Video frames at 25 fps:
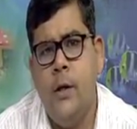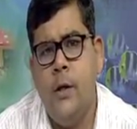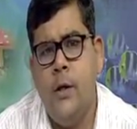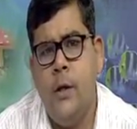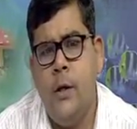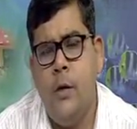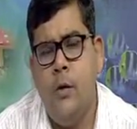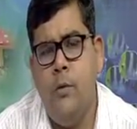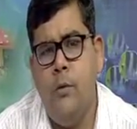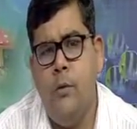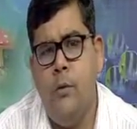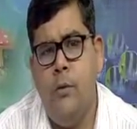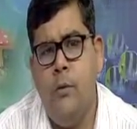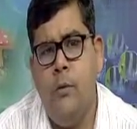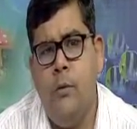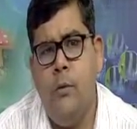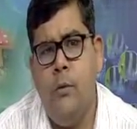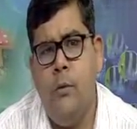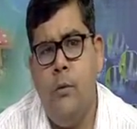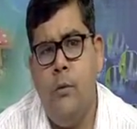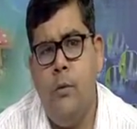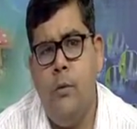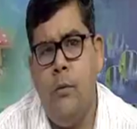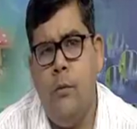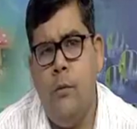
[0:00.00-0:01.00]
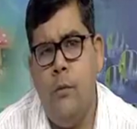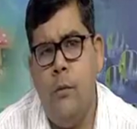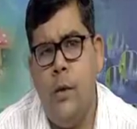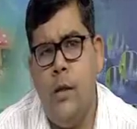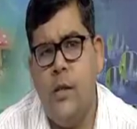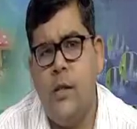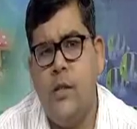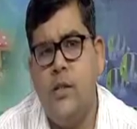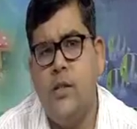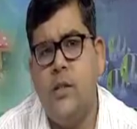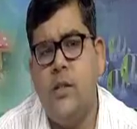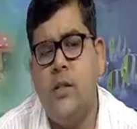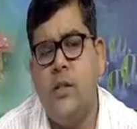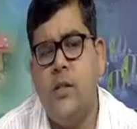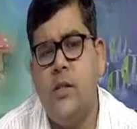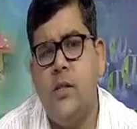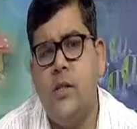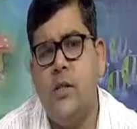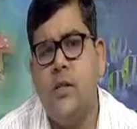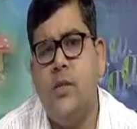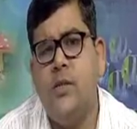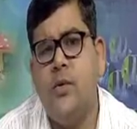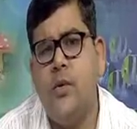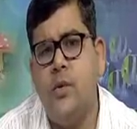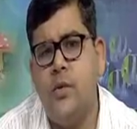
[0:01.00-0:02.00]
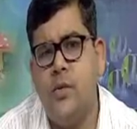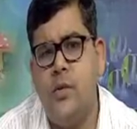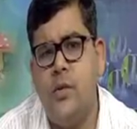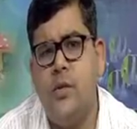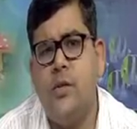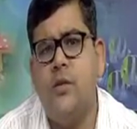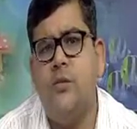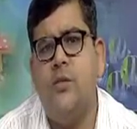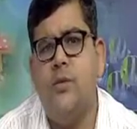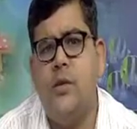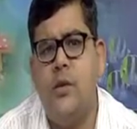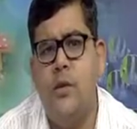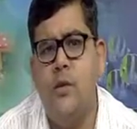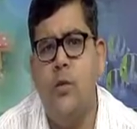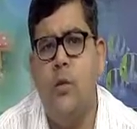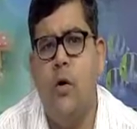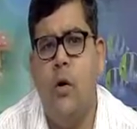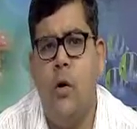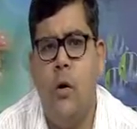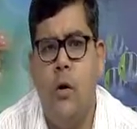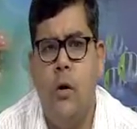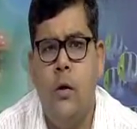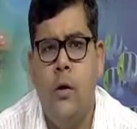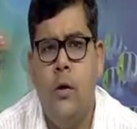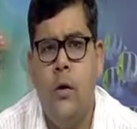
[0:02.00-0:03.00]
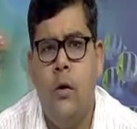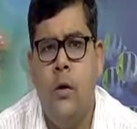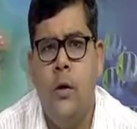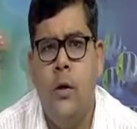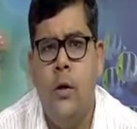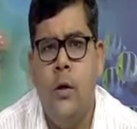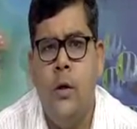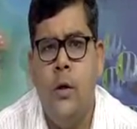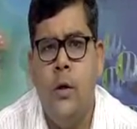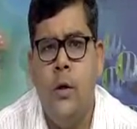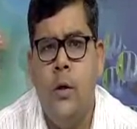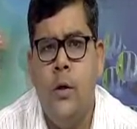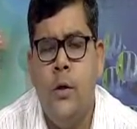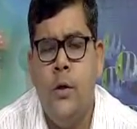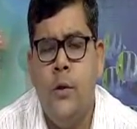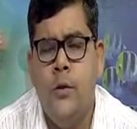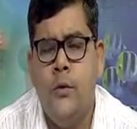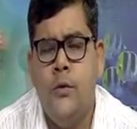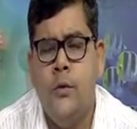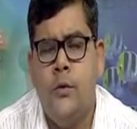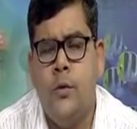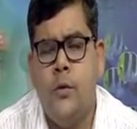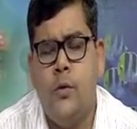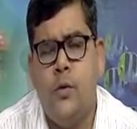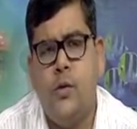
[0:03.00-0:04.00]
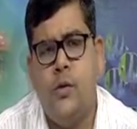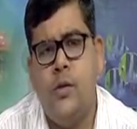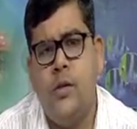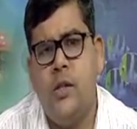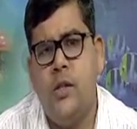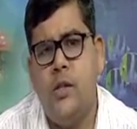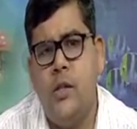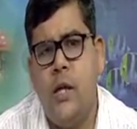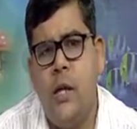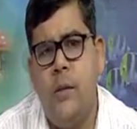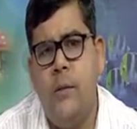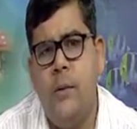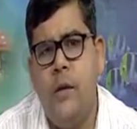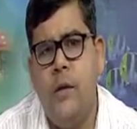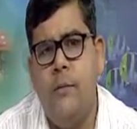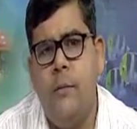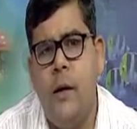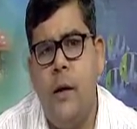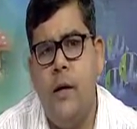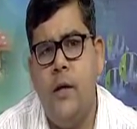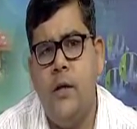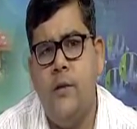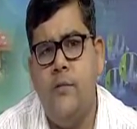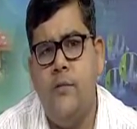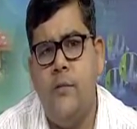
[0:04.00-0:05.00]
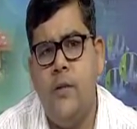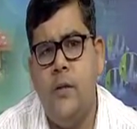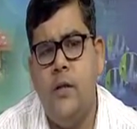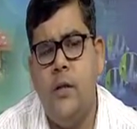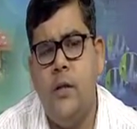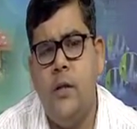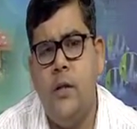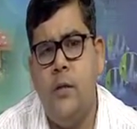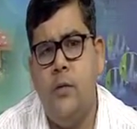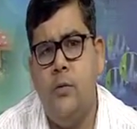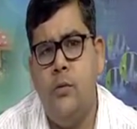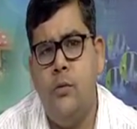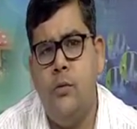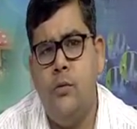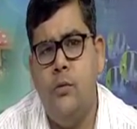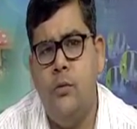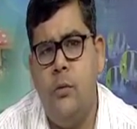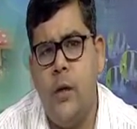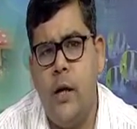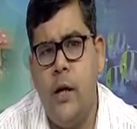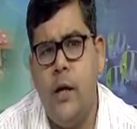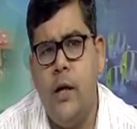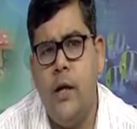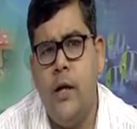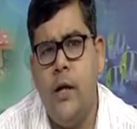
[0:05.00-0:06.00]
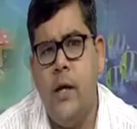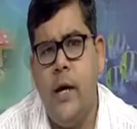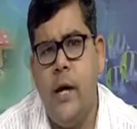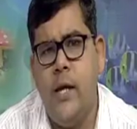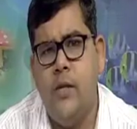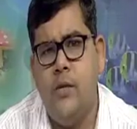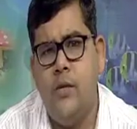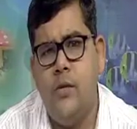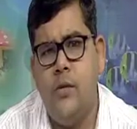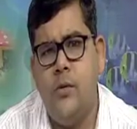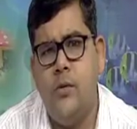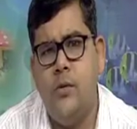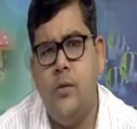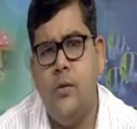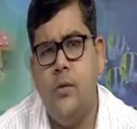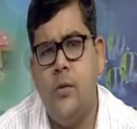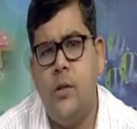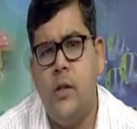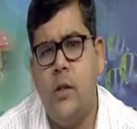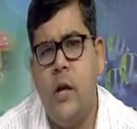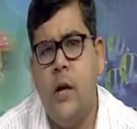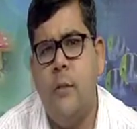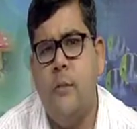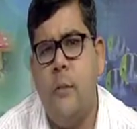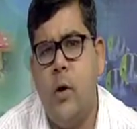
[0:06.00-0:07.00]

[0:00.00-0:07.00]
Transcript: Now, let us discuss the sources of Hindu law. So, the sources can be divided further into two categories, ancient sources and